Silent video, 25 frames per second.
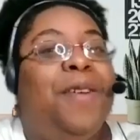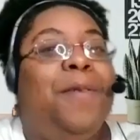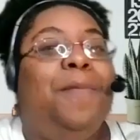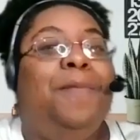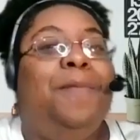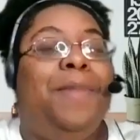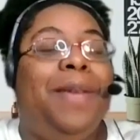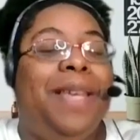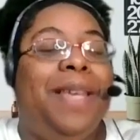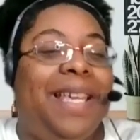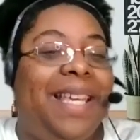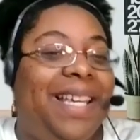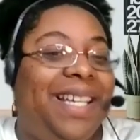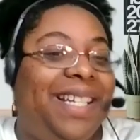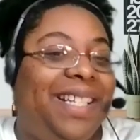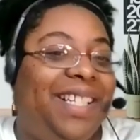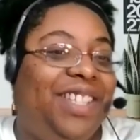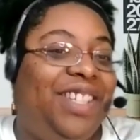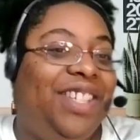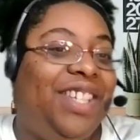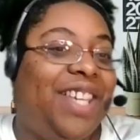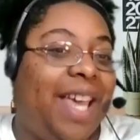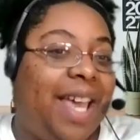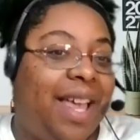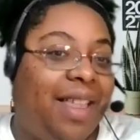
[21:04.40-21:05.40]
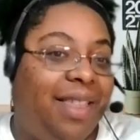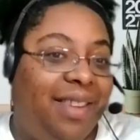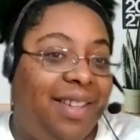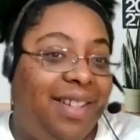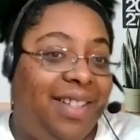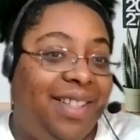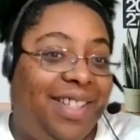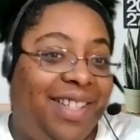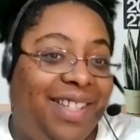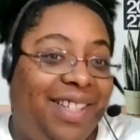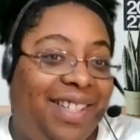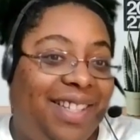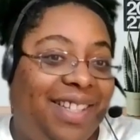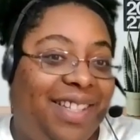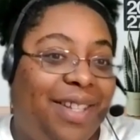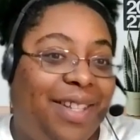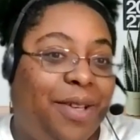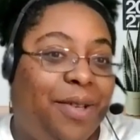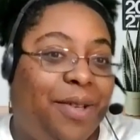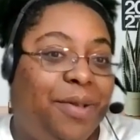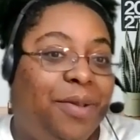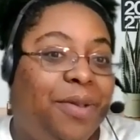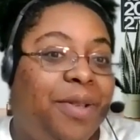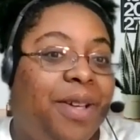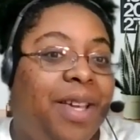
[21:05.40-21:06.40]
there been challenges
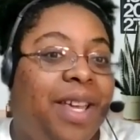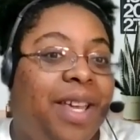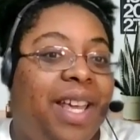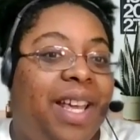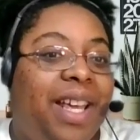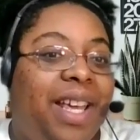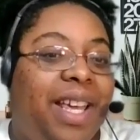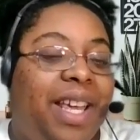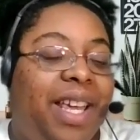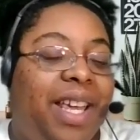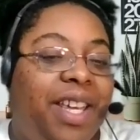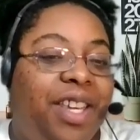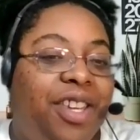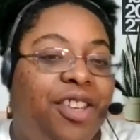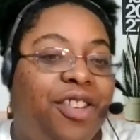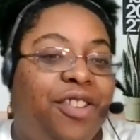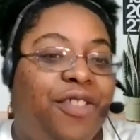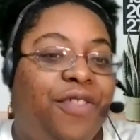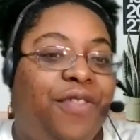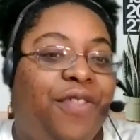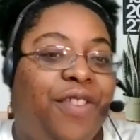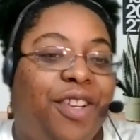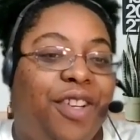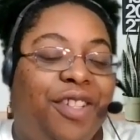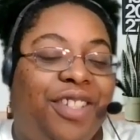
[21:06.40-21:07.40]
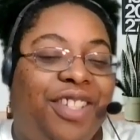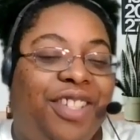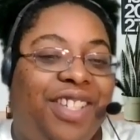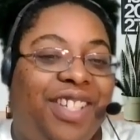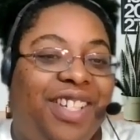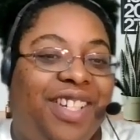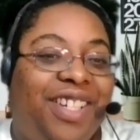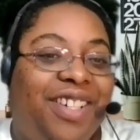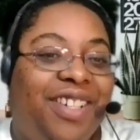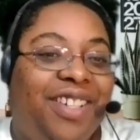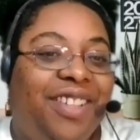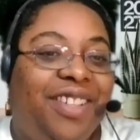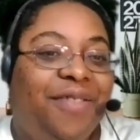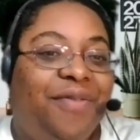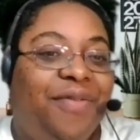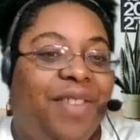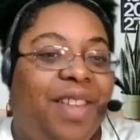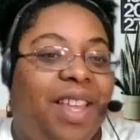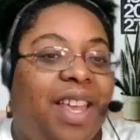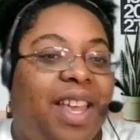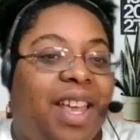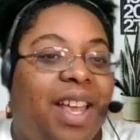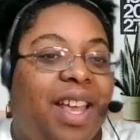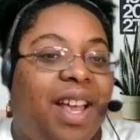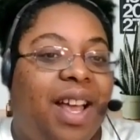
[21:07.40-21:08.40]
though, in your first year
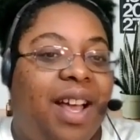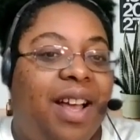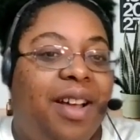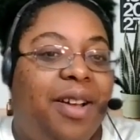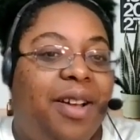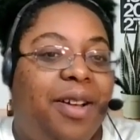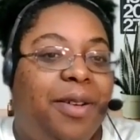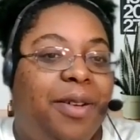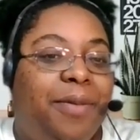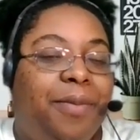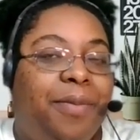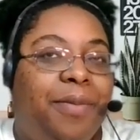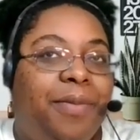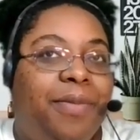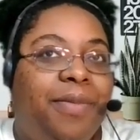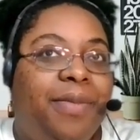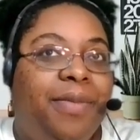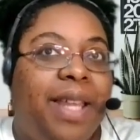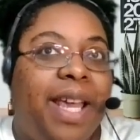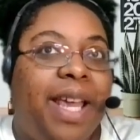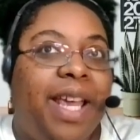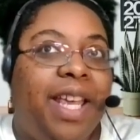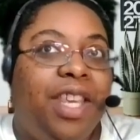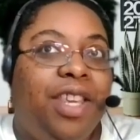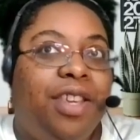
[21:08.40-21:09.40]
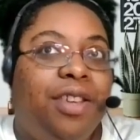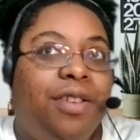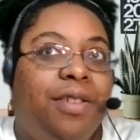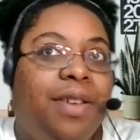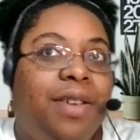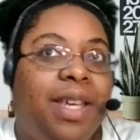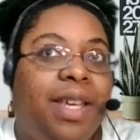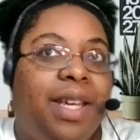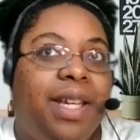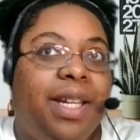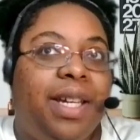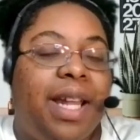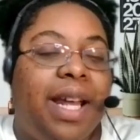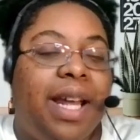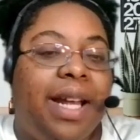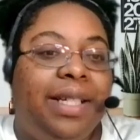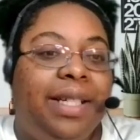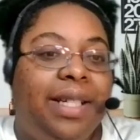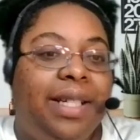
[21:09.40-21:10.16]
that you can